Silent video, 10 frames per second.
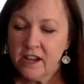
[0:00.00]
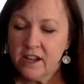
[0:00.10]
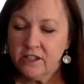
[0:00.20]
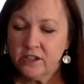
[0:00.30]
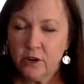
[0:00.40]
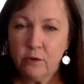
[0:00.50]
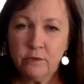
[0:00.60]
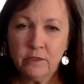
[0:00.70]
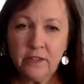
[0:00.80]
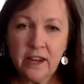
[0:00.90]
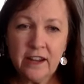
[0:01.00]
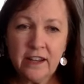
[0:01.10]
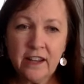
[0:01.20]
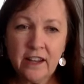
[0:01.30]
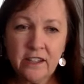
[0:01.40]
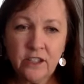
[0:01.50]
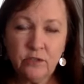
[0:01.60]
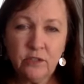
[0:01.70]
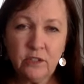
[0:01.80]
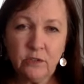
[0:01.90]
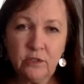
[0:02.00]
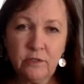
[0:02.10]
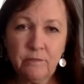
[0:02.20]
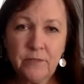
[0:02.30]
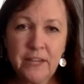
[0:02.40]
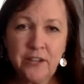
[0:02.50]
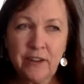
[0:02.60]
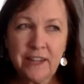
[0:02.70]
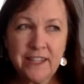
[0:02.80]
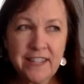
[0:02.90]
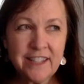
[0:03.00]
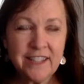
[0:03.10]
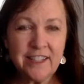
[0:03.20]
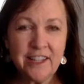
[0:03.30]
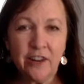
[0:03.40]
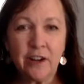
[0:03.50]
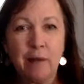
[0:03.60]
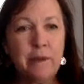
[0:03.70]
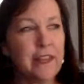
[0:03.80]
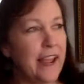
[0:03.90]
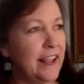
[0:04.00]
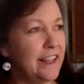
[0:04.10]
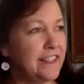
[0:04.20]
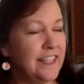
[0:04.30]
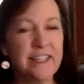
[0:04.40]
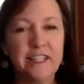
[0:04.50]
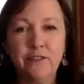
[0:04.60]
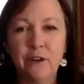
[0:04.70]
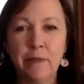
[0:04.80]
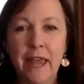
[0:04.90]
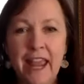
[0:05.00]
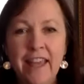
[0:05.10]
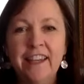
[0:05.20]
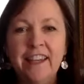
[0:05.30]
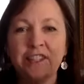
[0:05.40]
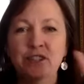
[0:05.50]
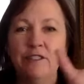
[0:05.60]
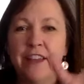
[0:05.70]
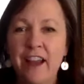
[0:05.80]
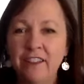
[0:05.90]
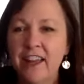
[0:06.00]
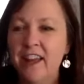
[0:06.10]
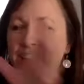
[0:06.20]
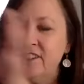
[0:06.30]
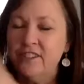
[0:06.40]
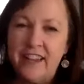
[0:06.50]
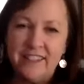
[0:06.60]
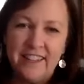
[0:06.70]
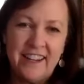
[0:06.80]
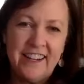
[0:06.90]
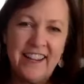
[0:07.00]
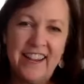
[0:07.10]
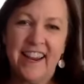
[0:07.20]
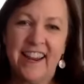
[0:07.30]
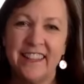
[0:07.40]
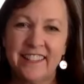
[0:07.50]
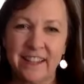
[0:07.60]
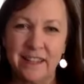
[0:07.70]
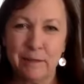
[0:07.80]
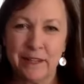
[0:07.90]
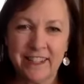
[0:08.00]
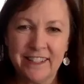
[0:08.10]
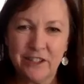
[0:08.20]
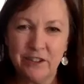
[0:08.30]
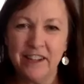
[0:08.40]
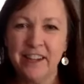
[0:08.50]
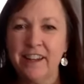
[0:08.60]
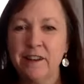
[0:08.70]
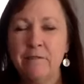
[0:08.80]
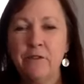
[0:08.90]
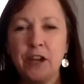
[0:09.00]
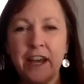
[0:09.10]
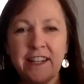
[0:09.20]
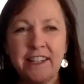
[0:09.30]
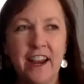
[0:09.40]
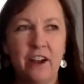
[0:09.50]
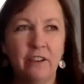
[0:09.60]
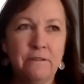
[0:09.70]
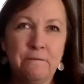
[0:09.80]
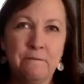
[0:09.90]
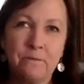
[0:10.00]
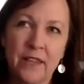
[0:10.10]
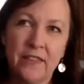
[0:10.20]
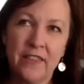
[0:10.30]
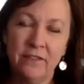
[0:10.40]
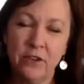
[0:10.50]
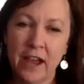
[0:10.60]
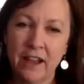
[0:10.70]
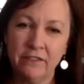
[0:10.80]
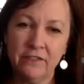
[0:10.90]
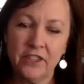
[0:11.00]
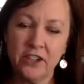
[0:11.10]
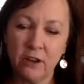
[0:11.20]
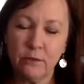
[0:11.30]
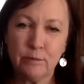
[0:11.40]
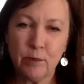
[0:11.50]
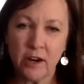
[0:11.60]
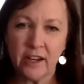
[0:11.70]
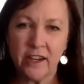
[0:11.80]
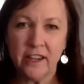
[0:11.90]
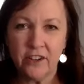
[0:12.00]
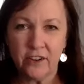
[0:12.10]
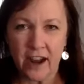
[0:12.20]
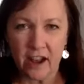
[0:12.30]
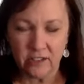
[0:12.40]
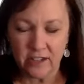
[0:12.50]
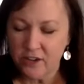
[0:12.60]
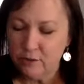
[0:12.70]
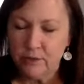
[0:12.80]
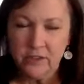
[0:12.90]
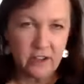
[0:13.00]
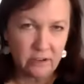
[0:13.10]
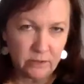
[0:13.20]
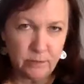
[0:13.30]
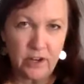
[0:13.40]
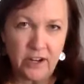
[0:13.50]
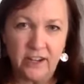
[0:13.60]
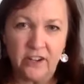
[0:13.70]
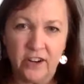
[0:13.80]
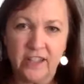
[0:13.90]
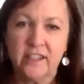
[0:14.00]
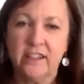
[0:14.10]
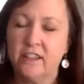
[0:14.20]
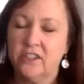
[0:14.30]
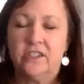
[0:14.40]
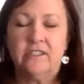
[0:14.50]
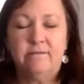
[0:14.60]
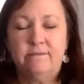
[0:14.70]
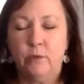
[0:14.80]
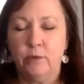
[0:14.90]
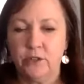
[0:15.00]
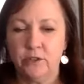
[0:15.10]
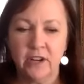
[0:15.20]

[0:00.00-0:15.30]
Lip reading: So and students will tend to write sentences there, copy that sentence from the Annie to the outline to the essay. And that's not the best sentence you could get. If you cut it down, that if you have the dog was barking in your outline, you put the dog was barking in your essay. That's just what we do.